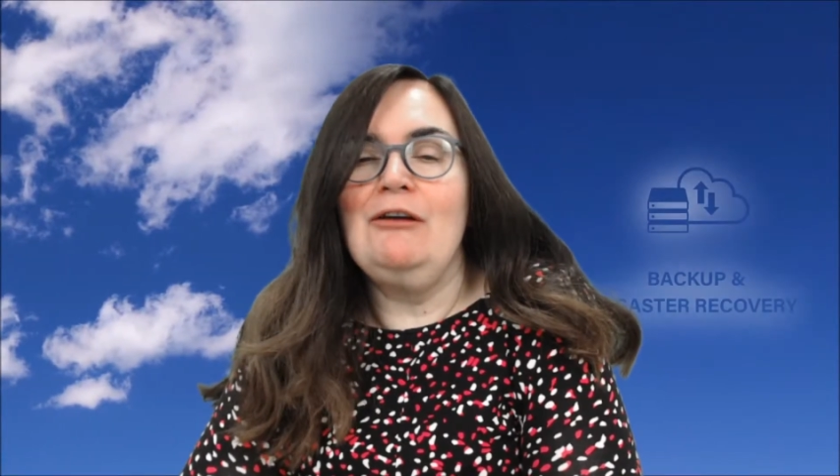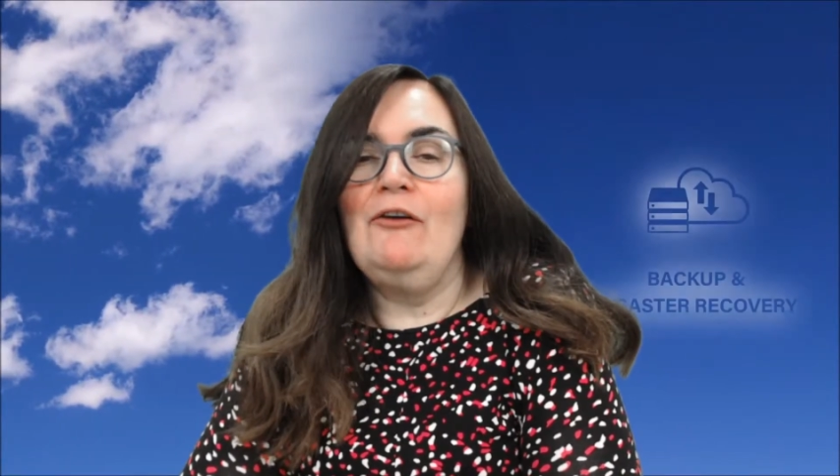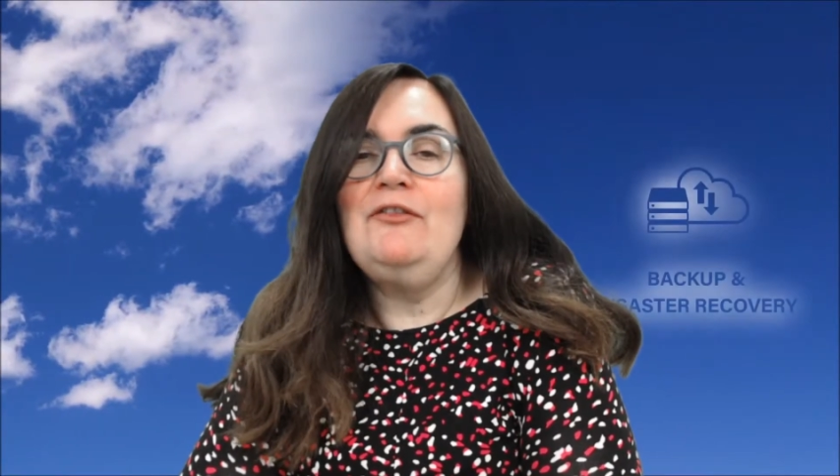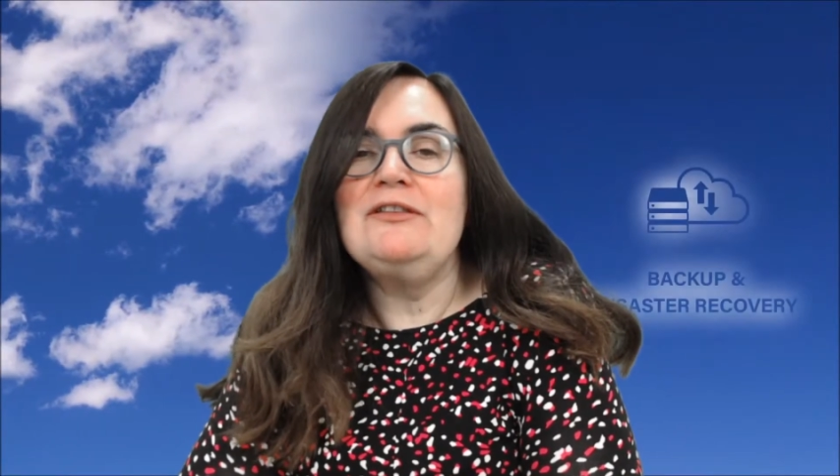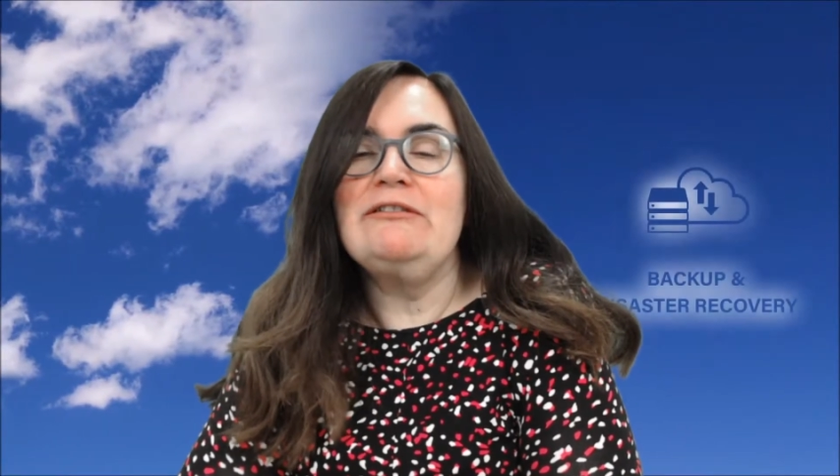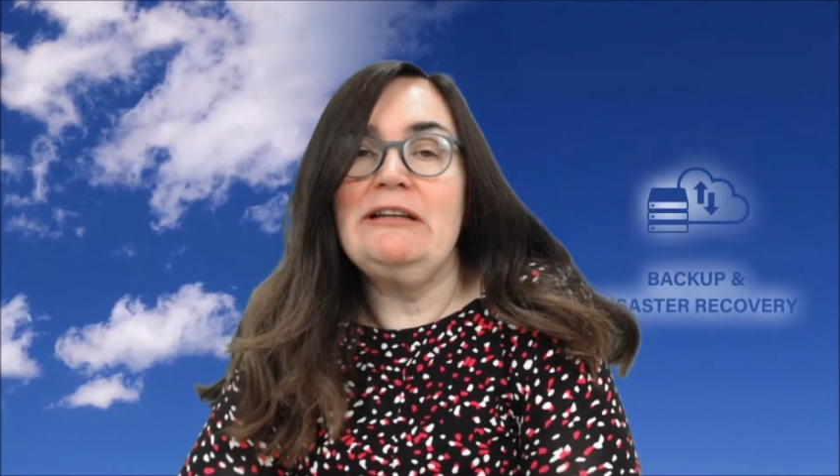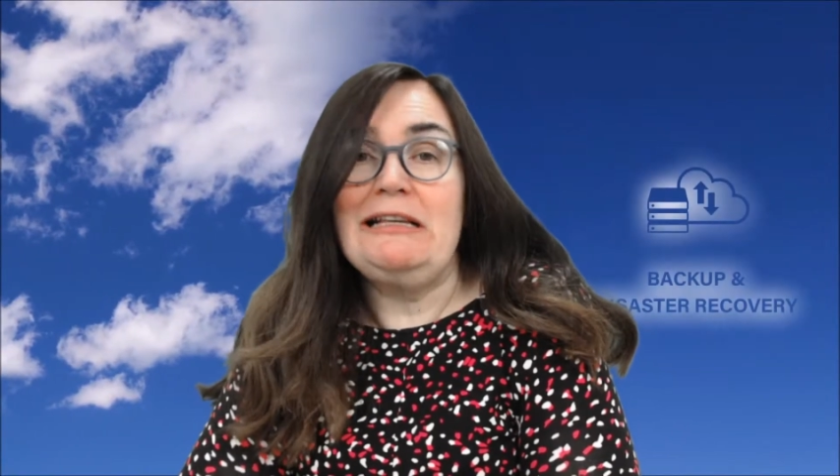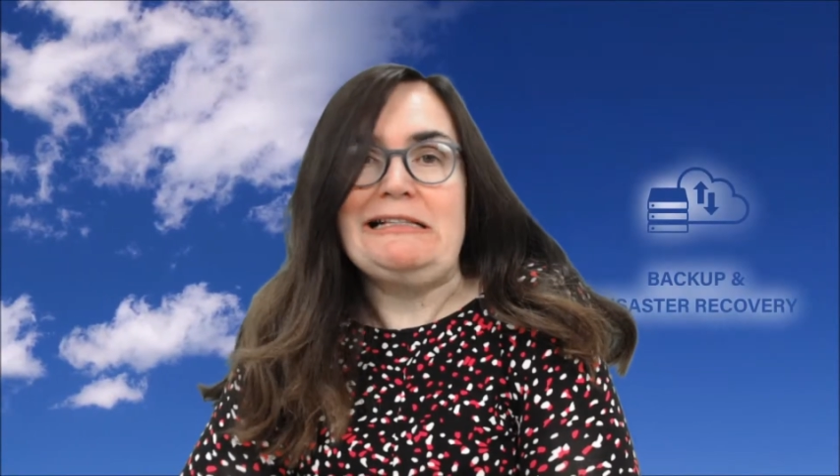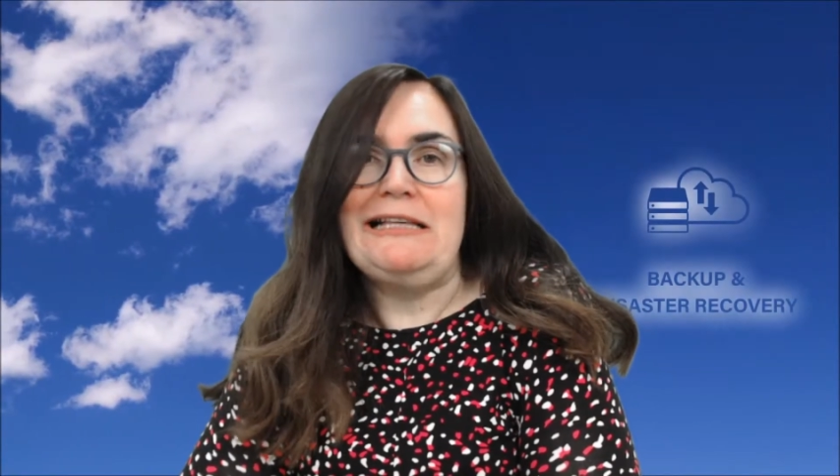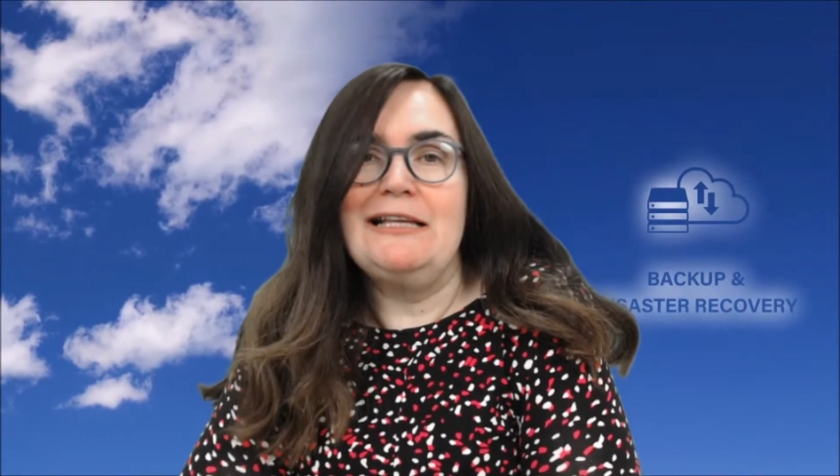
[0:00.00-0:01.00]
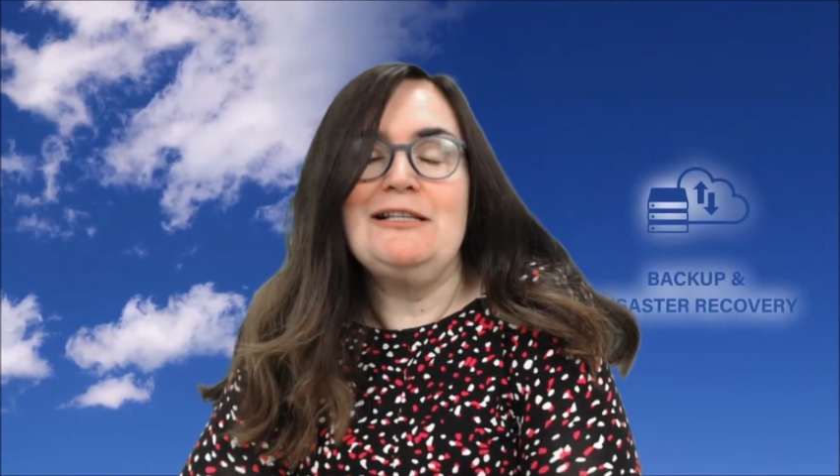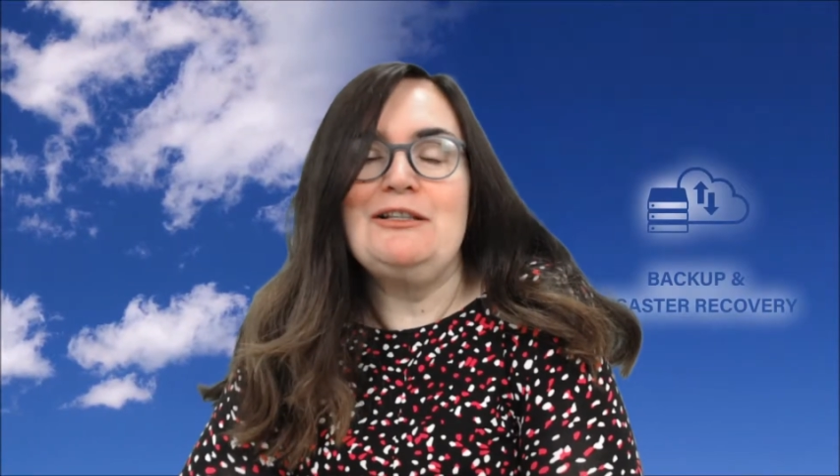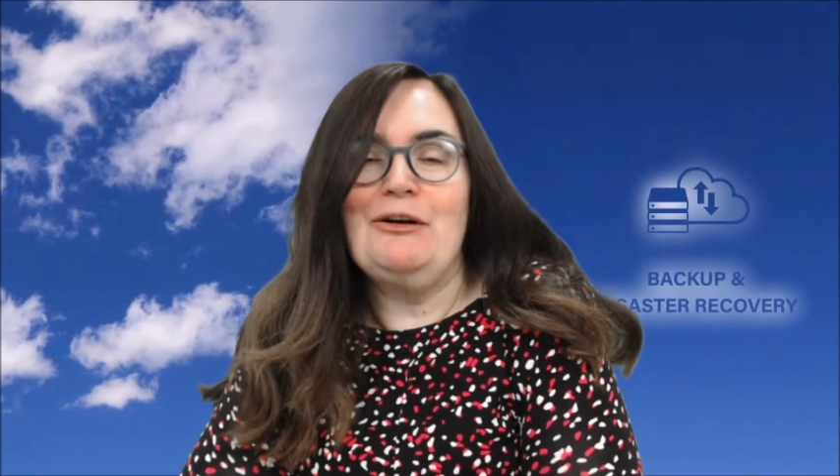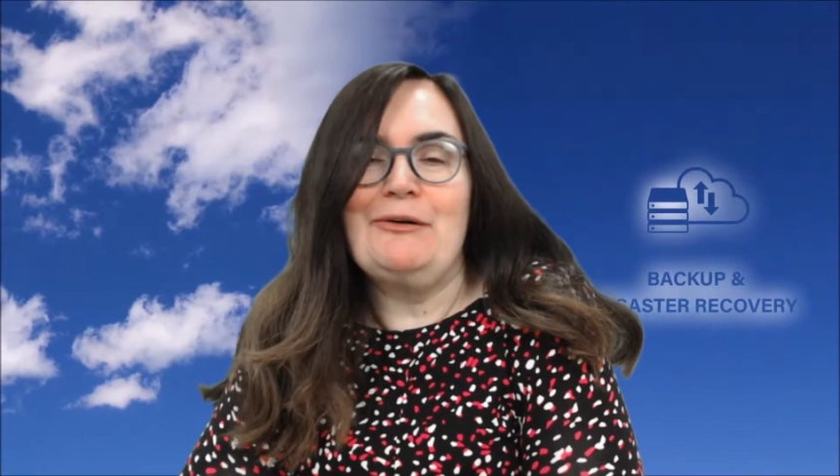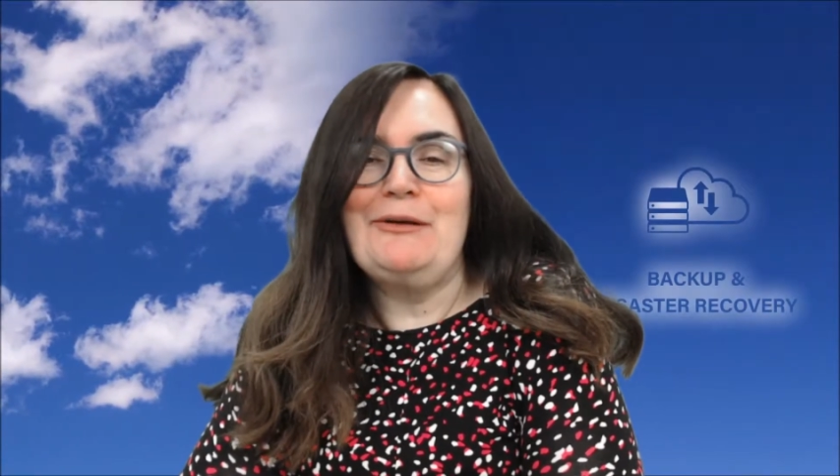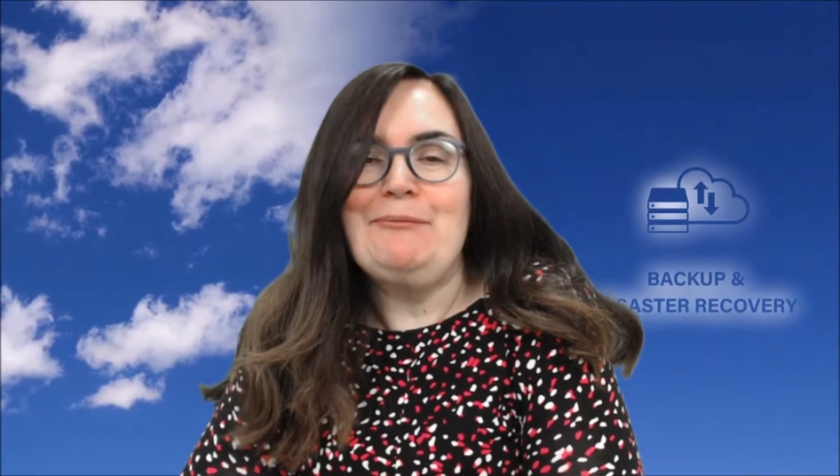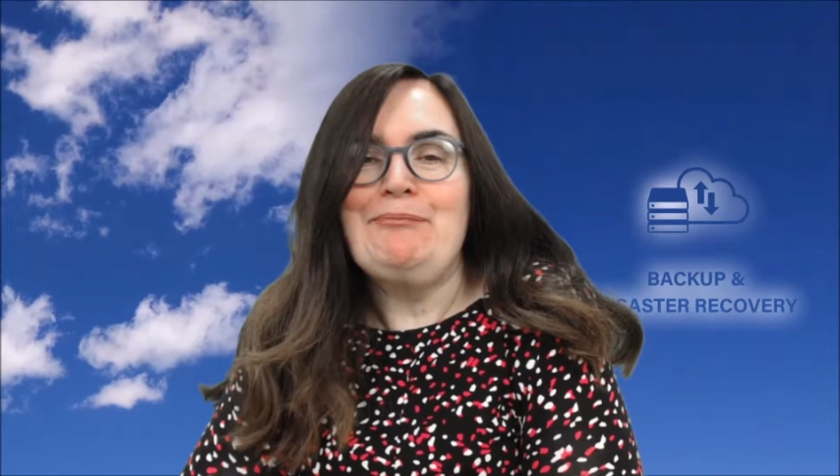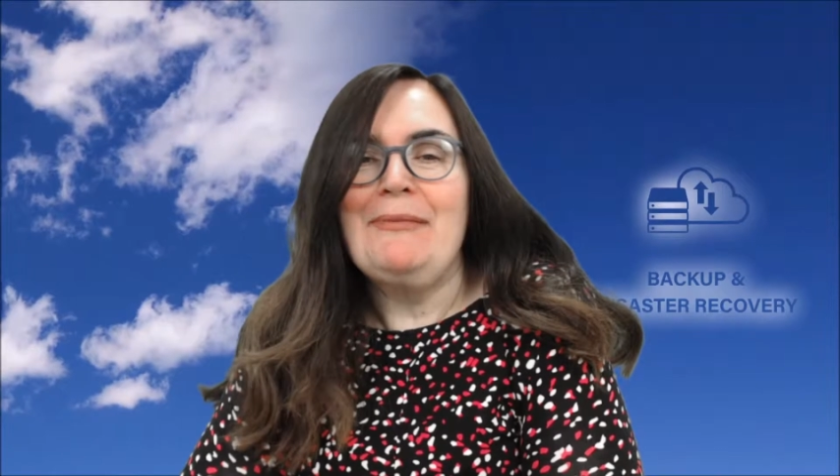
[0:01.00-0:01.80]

officer and his sad story.